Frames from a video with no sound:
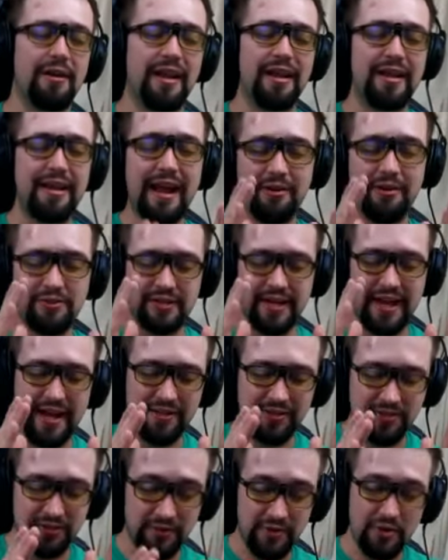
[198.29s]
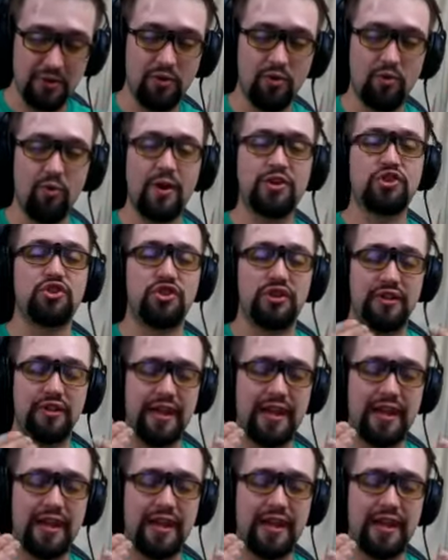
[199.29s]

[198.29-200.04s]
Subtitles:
And now, to answer your question,